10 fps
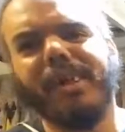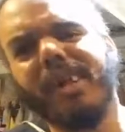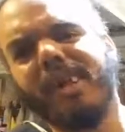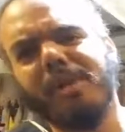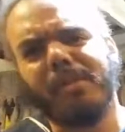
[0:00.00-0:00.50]

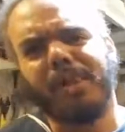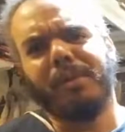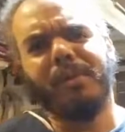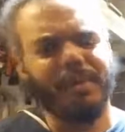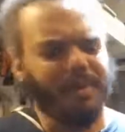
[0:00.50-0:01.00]
freaking hurt my
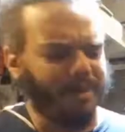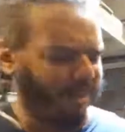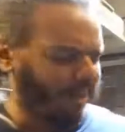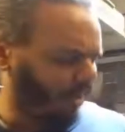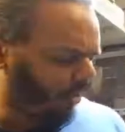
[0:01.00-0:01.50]
shoulder
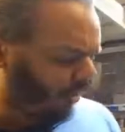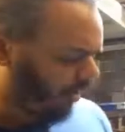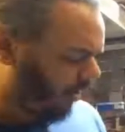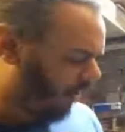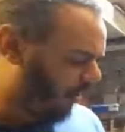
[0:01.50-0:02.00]
doing that.
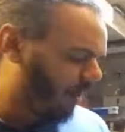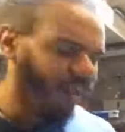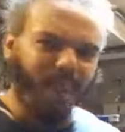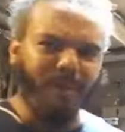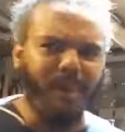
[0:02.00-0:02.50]

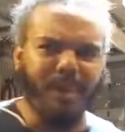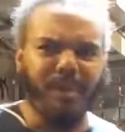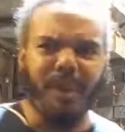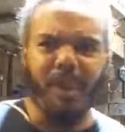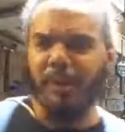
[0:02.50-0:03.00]
I don't want to
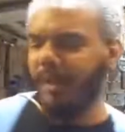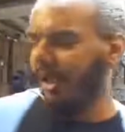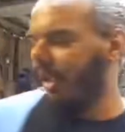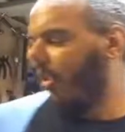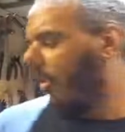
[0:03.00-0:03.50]
do the other one
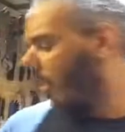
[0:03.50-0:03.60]
now.